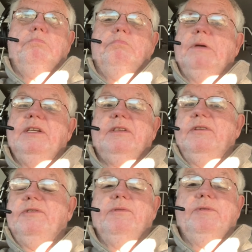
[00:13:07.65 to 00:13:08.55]
Basically,
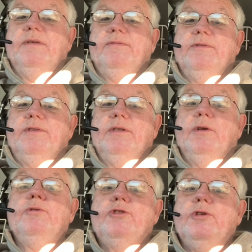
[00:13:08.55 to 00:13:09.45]
there's no difference in
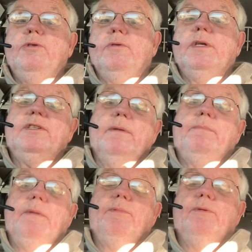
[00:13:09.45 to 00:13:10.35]
those two except
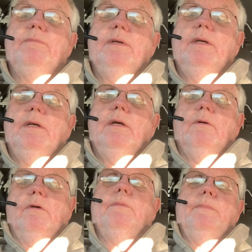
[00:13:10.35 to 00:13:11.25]
people,
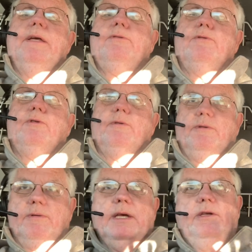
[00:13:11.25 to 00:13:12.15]
well, I'm a medical
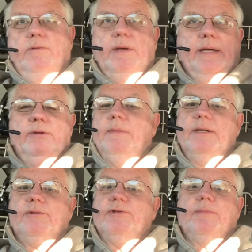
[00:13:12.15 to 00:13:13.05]
courier. Okay, you handle
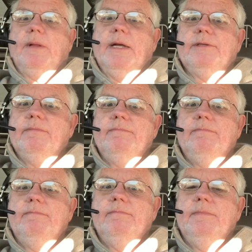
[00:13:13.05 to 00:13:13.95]
medical supplies.
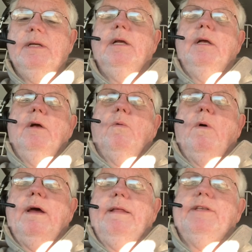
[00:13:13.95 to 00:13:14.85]

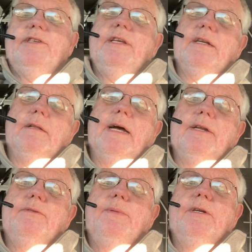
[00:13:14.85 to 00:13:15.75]
Why that's said a lot
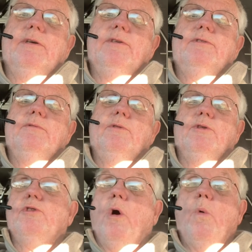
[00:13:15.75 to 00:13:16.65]
is because
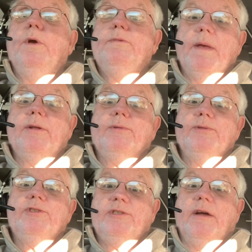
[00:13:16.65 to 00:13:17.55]
there's always medical
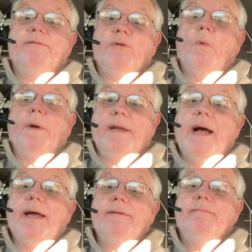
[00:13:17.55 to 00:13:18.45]
stuff going on.